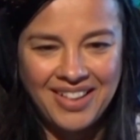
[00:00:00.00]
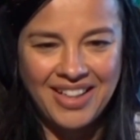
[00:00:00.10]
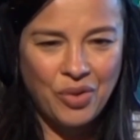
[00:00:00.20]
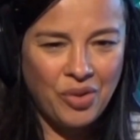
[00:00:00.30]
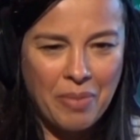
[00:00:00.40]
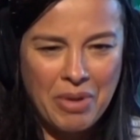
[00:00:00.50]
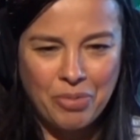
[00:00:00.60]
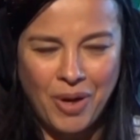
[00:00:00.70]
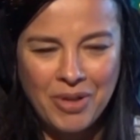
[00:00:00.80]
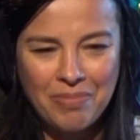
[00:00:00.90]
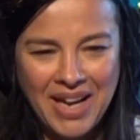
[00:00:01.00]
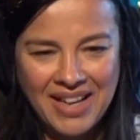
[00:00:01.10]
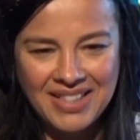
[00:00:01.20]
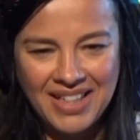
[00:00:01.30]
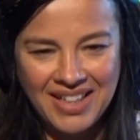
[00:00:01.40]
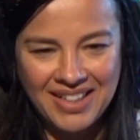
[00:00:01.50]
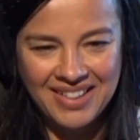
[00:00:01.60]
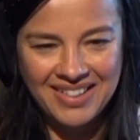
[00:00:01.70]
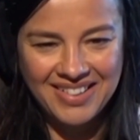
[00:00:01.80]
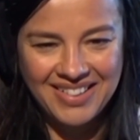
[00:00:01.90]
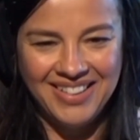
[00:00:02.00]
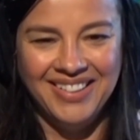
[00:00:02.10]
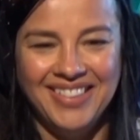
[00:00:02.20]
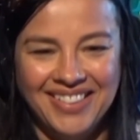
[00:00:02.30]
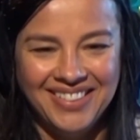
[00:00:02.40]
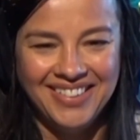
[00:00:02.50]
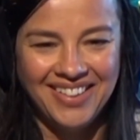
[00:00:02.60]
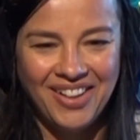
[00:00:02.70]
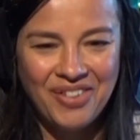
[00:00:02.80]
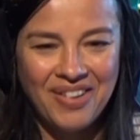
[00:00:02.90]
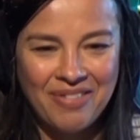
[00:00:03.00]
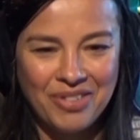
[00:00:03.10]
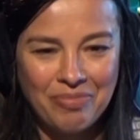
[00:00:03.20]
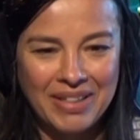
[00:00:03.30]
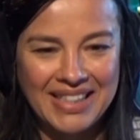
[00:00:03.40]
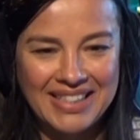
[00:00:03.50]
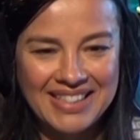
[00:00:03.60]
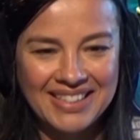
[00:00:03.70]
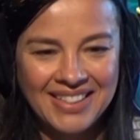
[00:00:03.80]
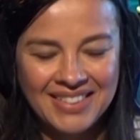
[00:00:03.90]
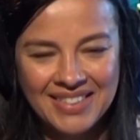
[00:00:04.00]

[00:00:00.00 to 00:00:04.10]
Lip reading: Can all that be problematic? Unravel, please.